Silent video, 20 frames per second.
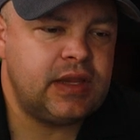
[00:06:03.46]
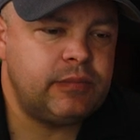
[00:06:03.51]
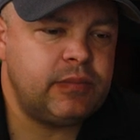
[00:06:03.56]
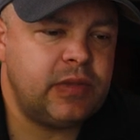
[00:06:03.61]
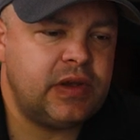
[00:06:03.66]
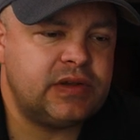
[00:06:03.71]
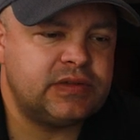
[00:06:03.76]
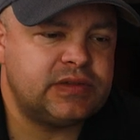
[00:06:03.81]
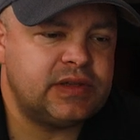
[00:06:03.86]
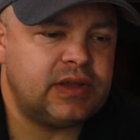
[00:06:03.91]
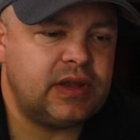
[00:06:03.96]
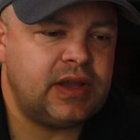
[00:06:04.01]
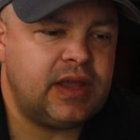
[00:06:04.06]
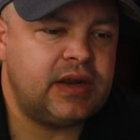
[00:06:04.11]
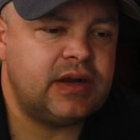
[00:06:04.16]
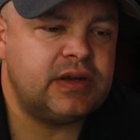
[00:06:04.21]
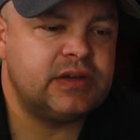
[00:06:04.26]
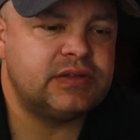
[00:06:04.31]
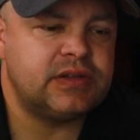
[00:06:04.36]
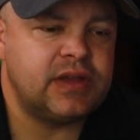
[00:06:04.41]
emails and
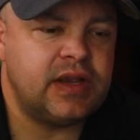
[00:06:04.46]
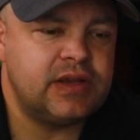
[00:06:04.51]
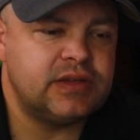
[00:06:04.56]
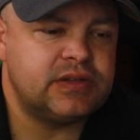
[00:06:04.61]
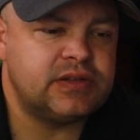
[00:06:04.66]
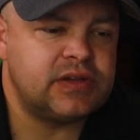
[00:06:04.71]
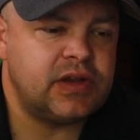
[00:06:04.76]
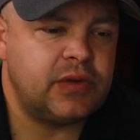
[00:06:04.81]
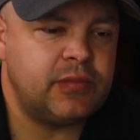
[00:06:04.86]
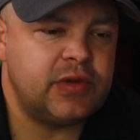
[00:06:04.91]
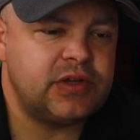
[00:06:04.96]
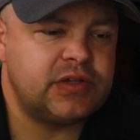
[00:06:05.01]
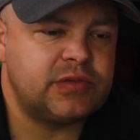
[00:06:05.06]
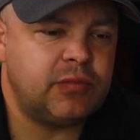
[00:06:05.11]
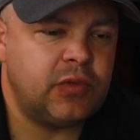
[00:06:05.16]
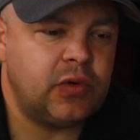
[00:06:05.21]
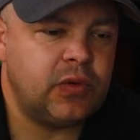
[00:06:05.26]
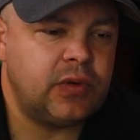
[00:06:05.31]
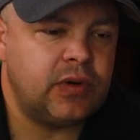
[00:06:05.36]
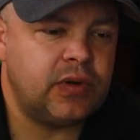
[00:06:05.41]
letters, and so
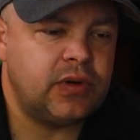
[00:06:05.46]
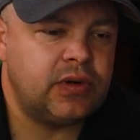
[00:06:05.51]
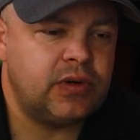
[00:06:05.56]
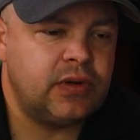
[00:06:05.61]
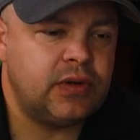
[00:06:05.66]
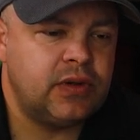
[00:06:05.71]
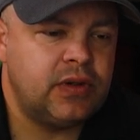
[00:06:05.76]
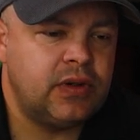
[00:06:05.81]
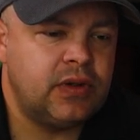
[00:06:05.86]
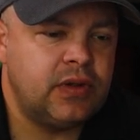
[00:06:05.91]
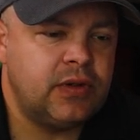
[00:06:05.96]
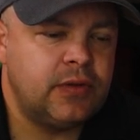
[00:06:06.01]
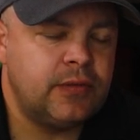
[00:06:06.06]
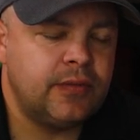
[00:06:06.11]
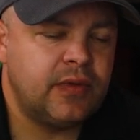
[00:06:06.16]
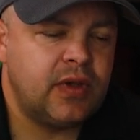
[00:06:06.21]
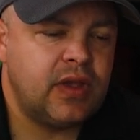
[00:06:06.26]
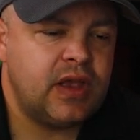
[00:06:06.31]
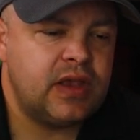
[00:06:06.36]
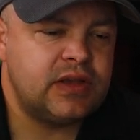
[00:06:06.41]
much more.
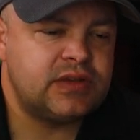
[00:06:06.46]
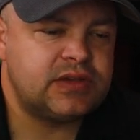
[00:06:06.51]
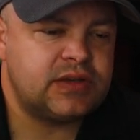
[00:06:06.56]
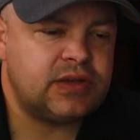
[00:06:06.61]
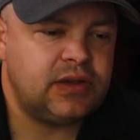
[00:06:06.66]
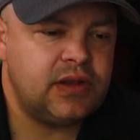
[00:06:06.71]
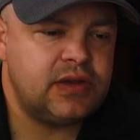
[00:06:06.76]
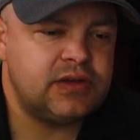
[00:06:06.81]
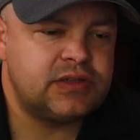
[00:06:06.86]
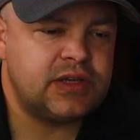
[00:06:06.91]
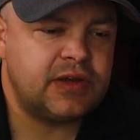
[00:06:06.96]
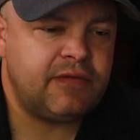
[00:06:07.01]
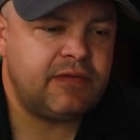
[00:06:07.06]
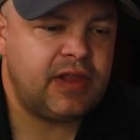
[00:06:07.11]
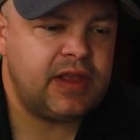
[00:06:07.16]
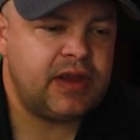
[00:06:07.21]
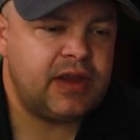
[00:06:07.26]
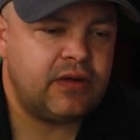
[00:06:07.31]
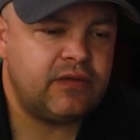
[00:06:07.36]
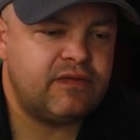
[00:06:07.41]

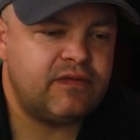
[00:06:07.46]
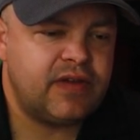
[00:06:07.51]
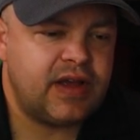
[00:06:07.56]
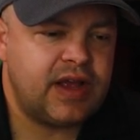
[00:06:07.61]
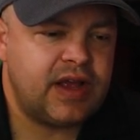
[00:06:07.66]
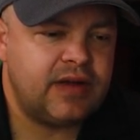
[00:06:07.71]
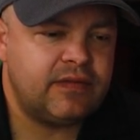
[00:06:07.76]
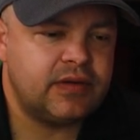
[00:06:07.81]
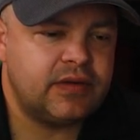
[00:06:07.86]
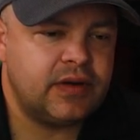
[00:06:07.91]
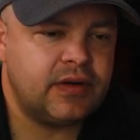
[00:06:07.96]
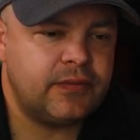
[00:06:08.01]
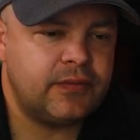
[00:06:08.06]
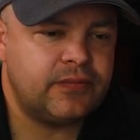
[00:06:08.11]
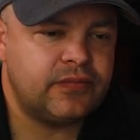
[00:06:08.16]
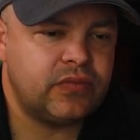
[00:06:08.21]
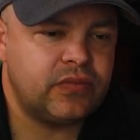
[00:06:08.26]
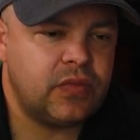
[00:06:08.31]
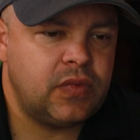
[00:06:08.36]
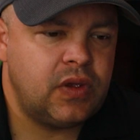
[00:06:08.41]
Exclusively on Fiverr.
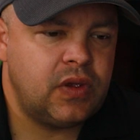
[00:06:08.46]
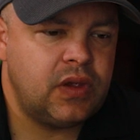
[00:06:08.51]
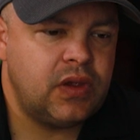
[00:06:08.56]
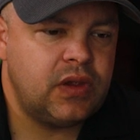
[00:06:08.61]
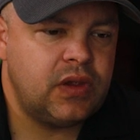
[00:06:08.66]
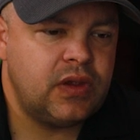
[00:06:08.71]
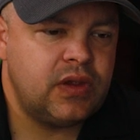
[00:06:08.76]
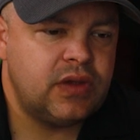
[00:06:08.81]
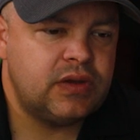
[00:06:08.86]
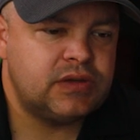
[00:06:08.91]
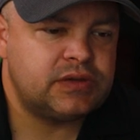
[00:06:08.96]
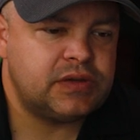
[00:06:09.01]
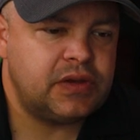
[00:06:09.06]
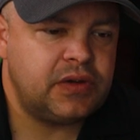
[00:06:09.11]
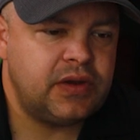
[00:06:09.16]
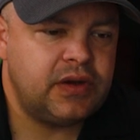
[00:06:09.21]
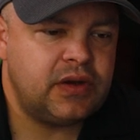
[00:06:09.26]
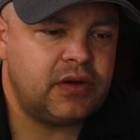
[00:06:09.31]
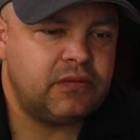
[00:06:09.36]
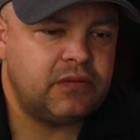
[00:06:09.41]

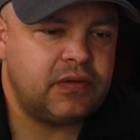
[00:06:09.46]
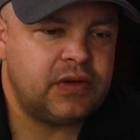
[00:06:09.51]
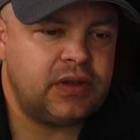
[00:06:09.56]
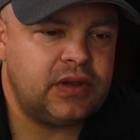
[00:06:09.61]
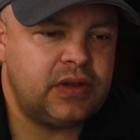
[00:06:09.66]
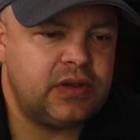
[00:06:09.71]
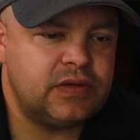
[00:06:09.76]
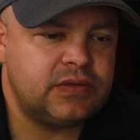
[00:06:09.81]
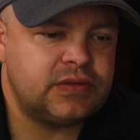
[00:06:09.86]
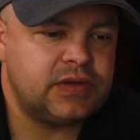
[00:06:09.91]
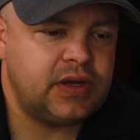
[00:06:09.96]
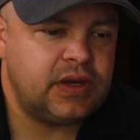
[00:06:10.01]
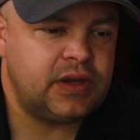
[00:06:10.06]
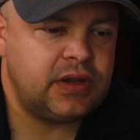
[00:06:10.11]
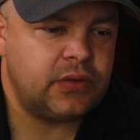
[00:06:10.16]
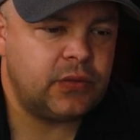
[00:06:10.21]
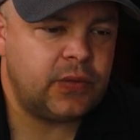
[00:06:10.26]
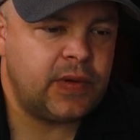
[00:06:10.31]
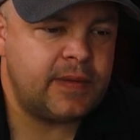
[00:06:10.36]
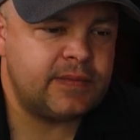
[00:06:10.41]
So he don't really use any
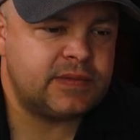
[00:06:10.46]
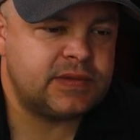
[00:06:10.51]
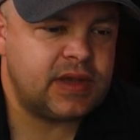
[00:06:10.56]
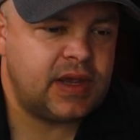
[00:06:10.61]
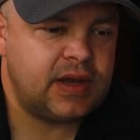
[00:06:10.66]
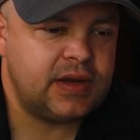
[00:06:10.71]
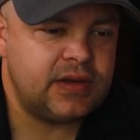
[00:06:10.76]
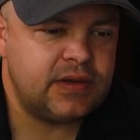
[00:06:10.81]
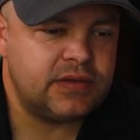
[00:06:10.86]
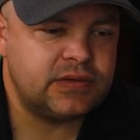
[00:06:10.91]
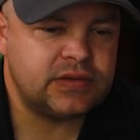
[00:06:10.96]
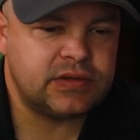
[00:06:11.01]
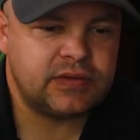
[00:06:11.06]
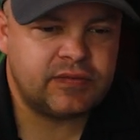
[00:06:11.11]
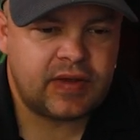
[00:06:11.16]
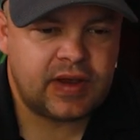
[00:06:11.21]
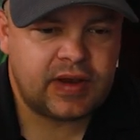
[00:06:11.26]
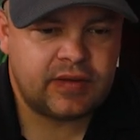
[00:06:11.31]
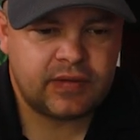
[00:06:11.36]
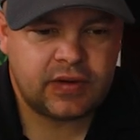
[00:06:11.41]
other website, he uses
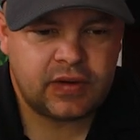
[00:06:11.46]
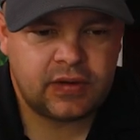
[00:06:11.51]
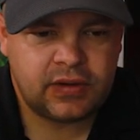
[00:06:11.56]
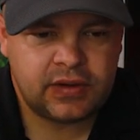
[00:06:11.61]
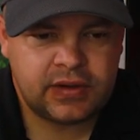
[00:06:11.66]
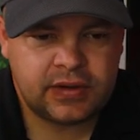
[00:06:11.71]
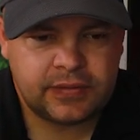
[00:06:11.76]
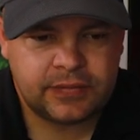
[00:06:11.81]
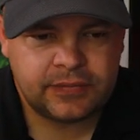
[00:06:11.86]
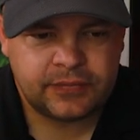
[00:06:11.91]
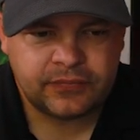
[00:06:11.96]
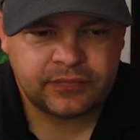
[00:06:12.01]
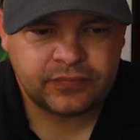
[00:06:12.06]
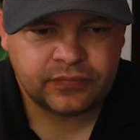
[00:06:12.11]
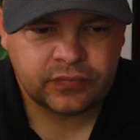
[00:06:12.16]
Fiverr only.